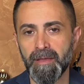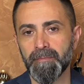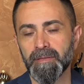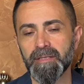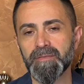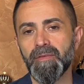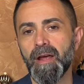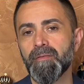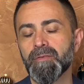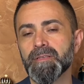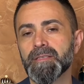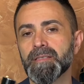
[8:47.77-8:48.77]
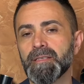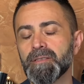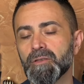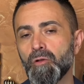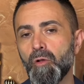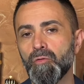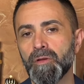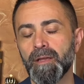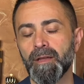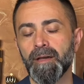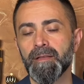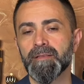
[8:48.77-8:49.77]
But this fragrance is
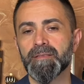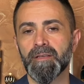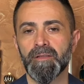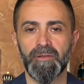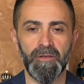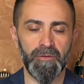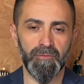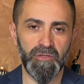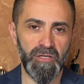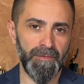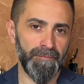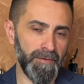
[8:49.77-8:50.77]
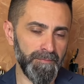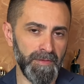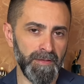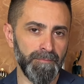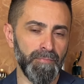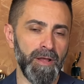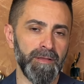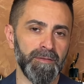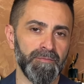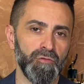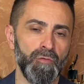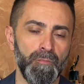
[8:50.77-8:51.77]
cloning a discontinued gem from the brand
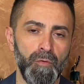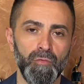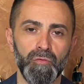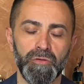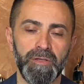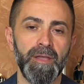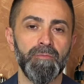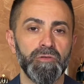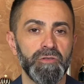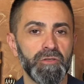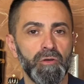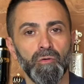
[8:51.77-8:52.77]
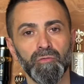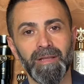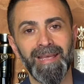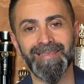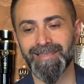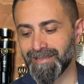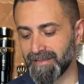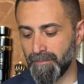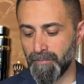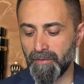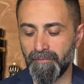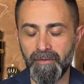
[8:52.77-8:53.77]
of Jean-Paul Gaultier which is called Essence de
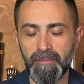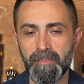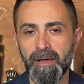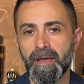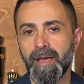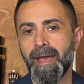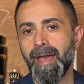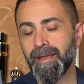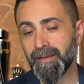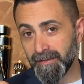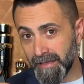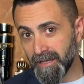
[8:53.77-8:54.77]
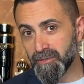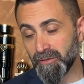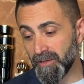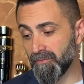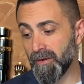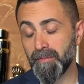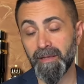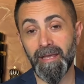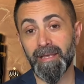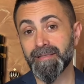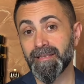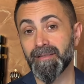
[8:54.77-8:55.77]
Parfum and it actually
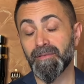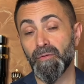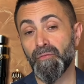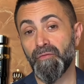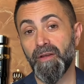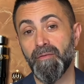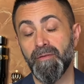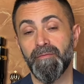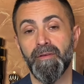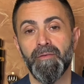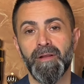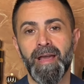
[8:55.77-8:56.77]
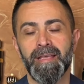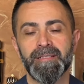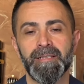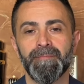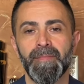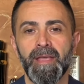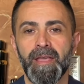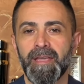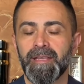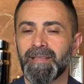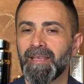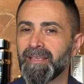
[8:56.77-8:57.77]
replicates it very very nicely.
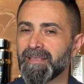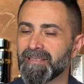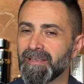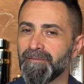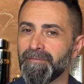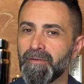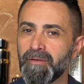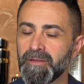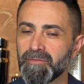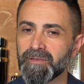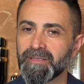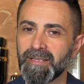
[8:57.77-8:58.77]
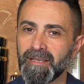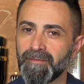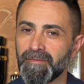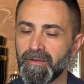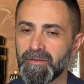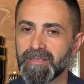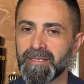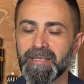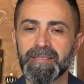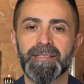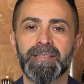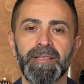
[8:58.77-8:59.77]
It, it's a very interesting, very
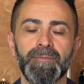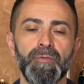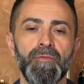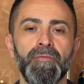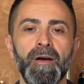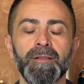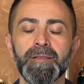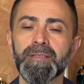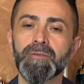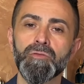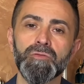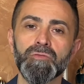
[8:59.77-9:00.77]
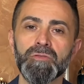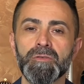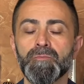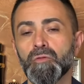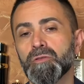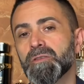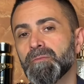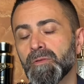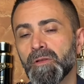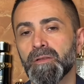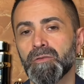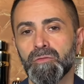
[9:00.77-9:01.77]
sexy scent profile that's also somewhat
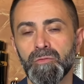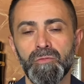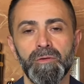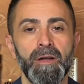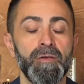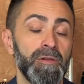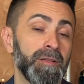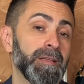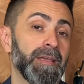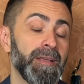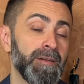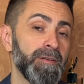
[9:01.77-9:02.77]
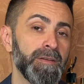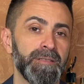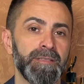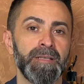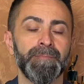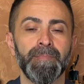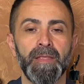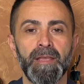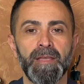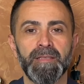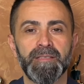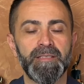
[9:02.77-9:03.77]
similar to Carolina Herrera's uh,
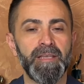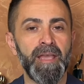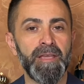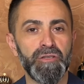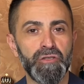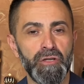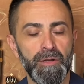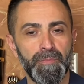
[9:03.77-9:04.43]
CH uh,